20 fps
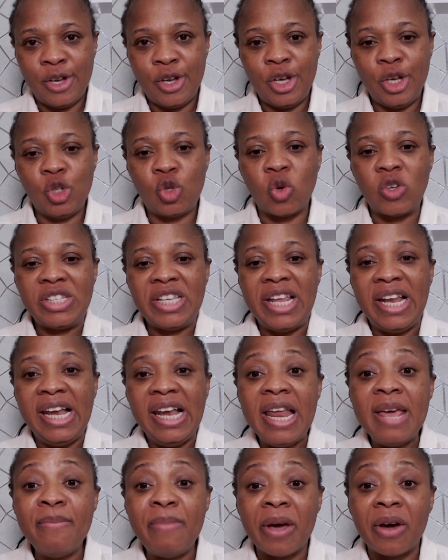It was a
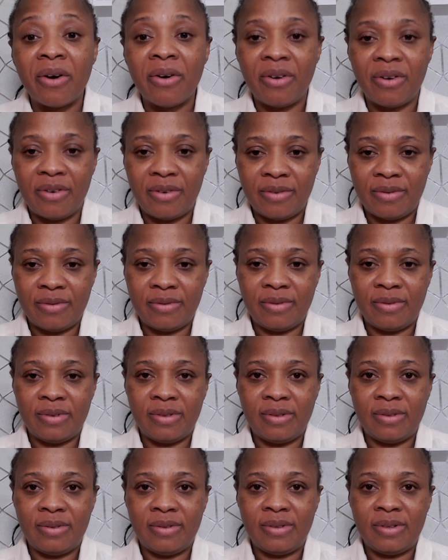label
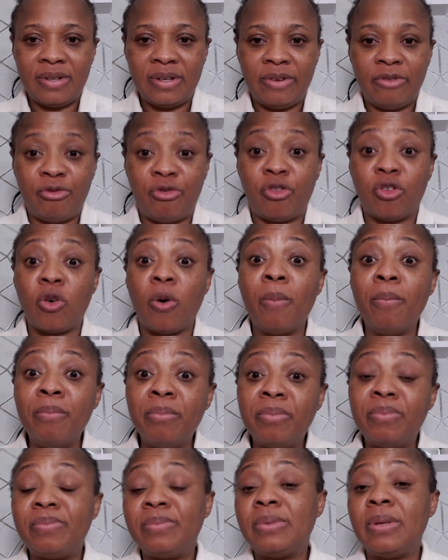
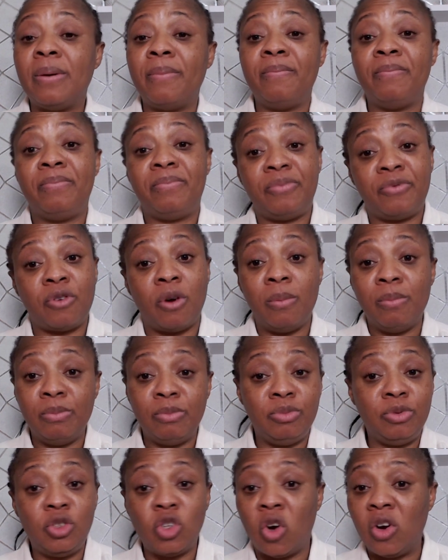from
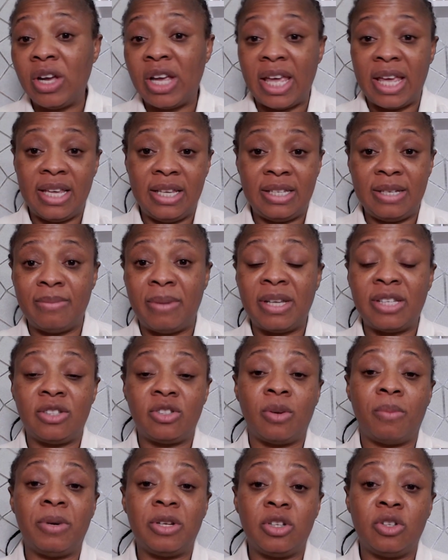young age. Imagine
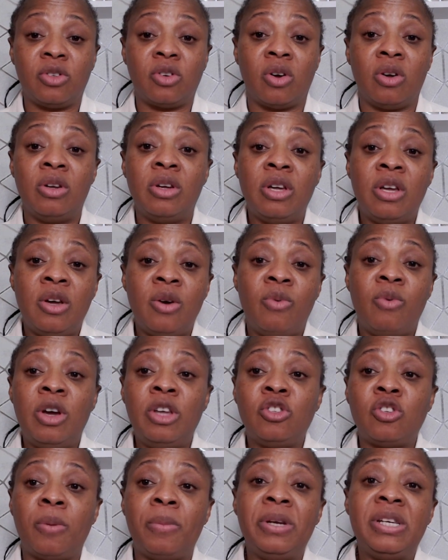somebody,
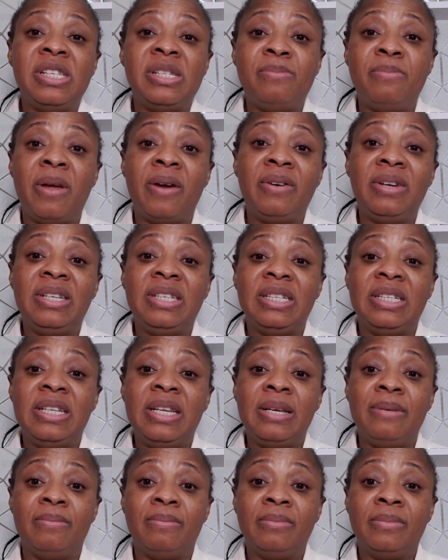when somebody is bearing the
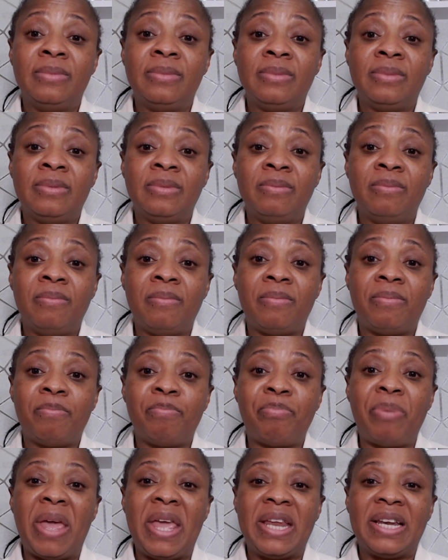name,
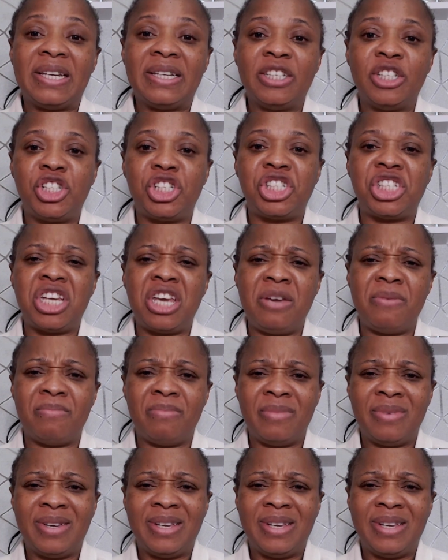pain, shame.